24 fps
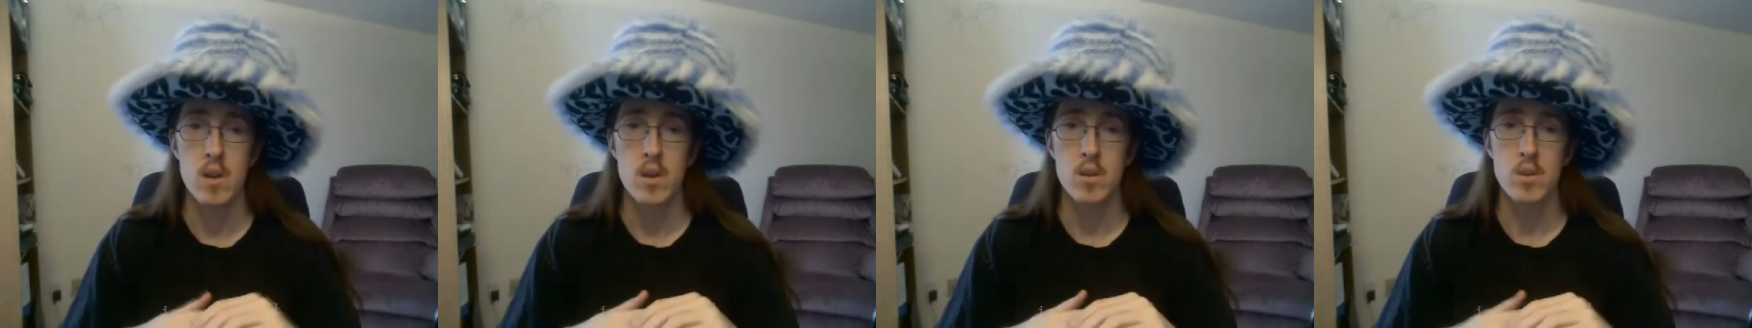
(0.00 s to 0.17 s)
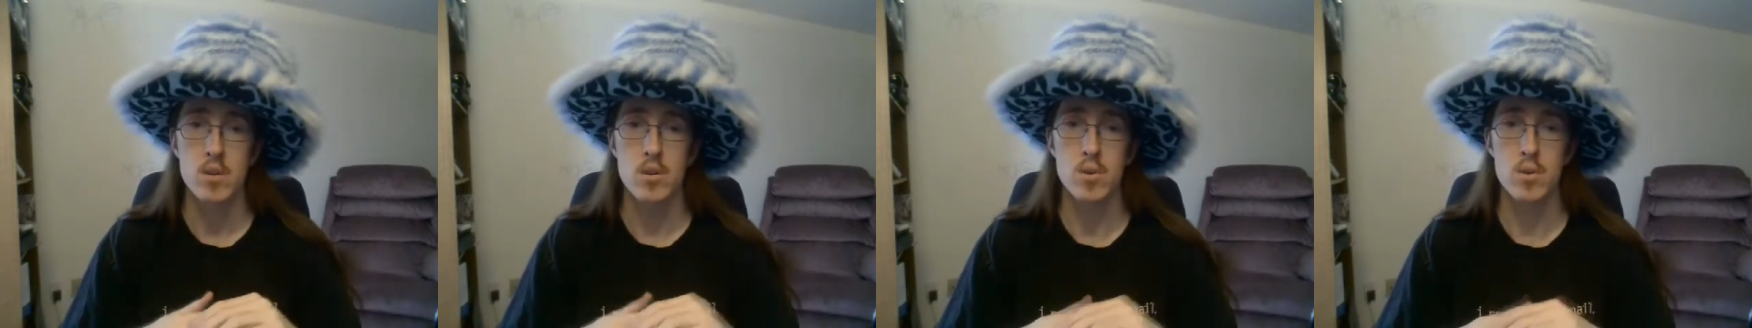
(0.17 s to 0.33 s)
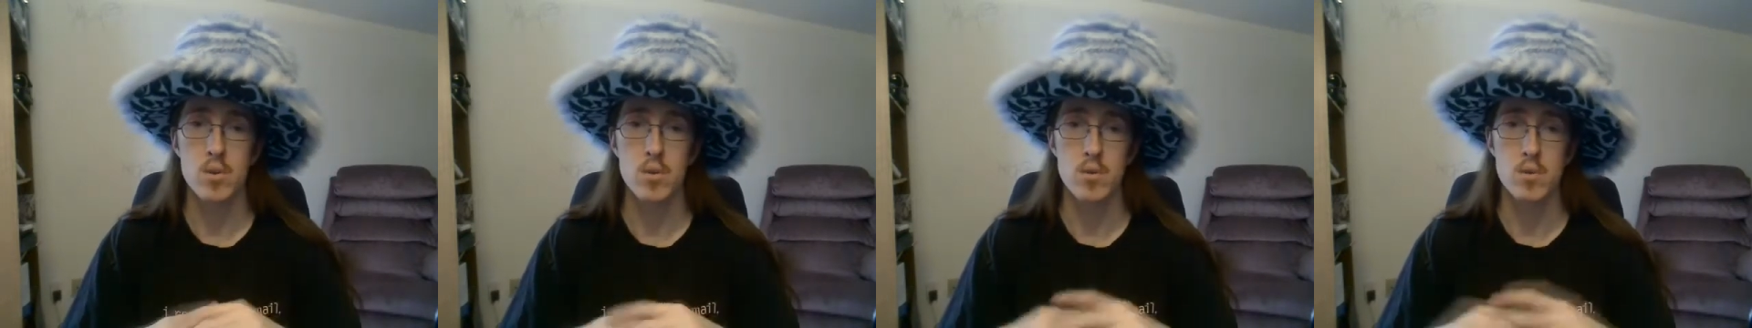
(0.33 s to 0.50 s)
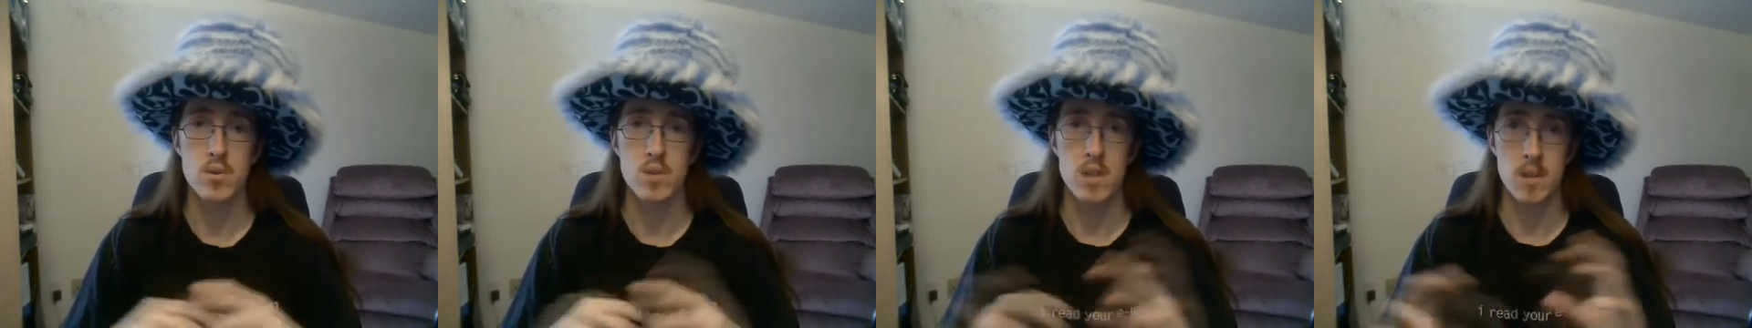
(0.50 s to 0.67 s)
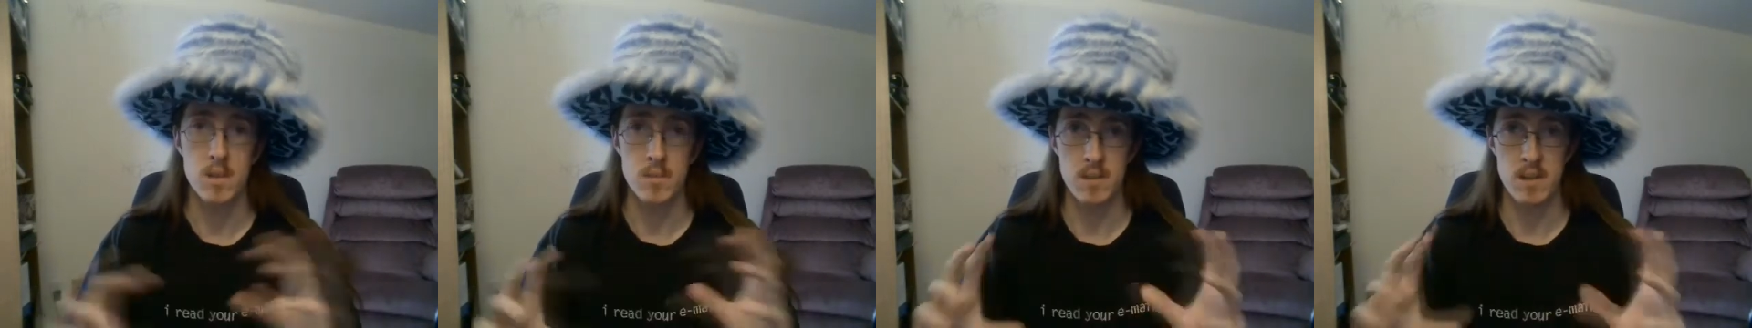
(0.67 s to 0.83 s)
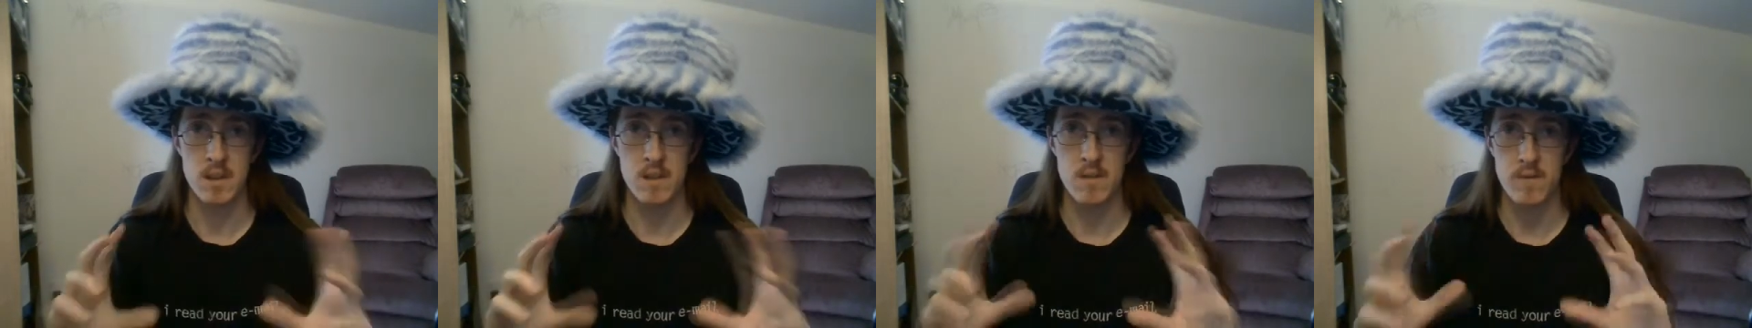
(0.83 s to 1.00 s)
to
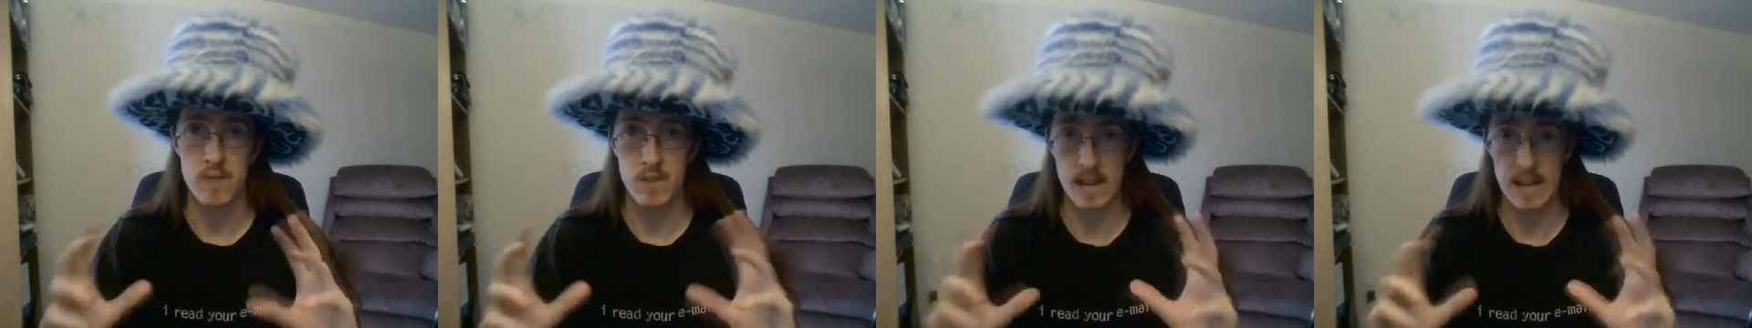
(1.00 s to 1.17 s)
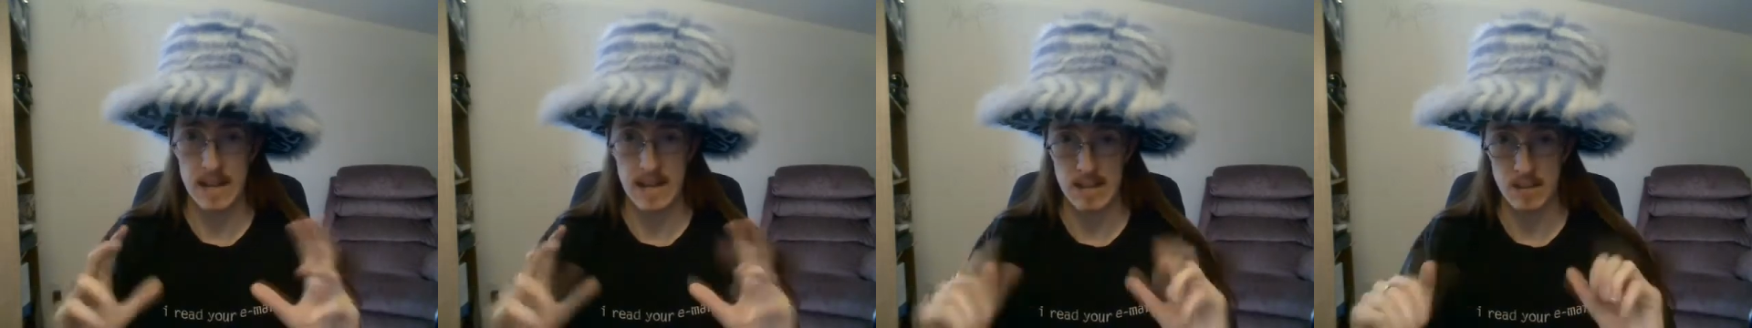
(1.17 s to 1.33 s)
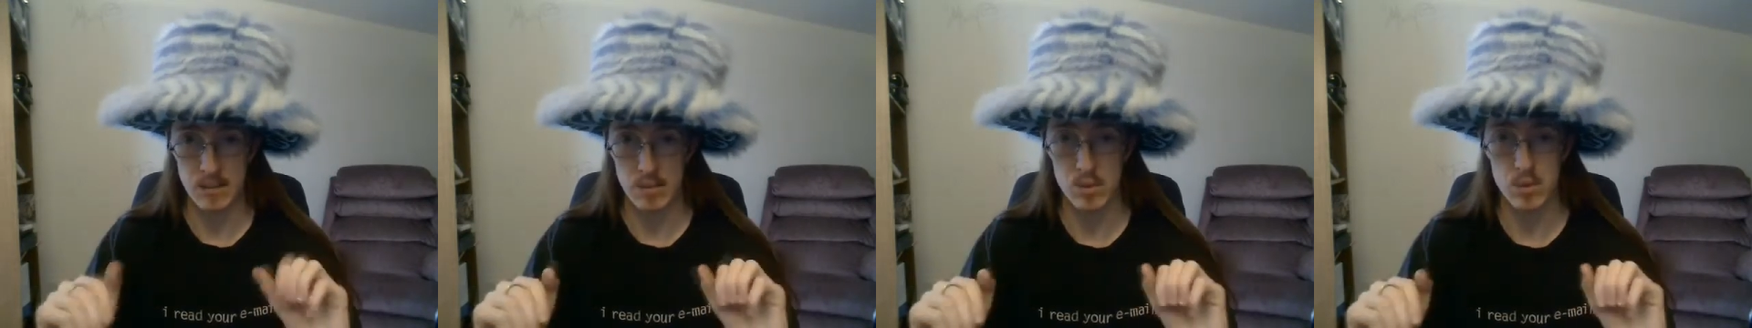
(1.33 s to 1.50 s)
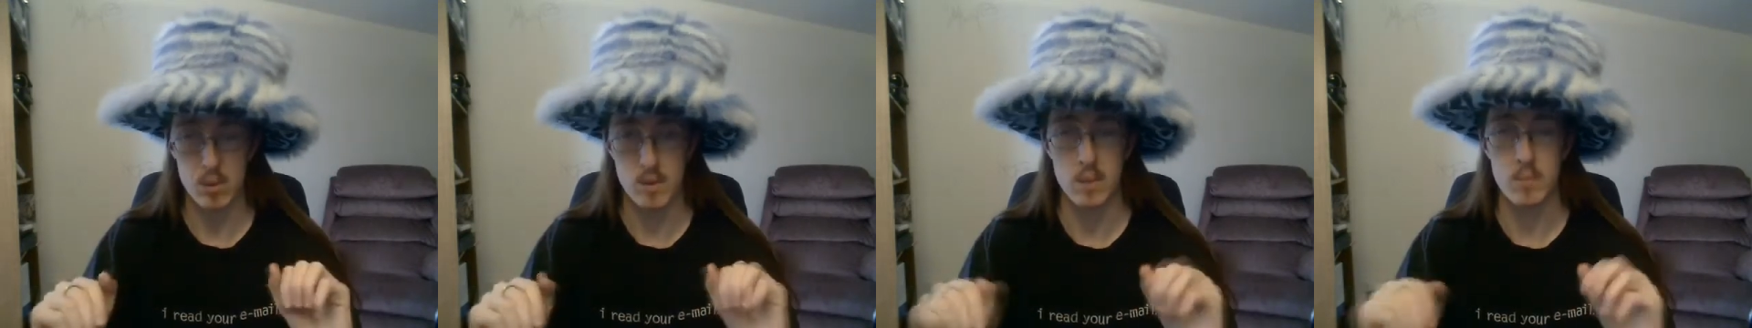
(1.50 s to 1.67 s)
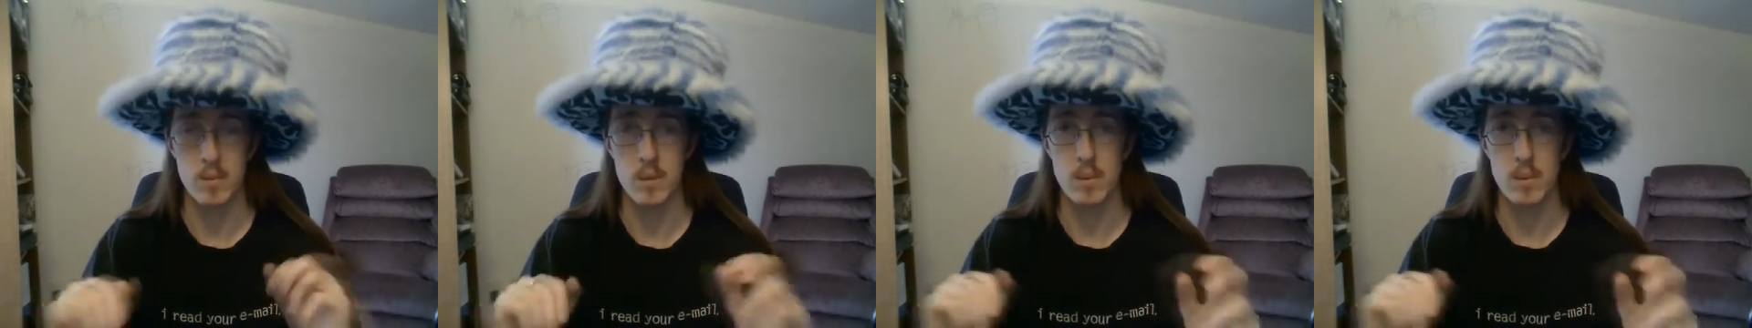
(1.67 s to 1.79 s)
some infighting between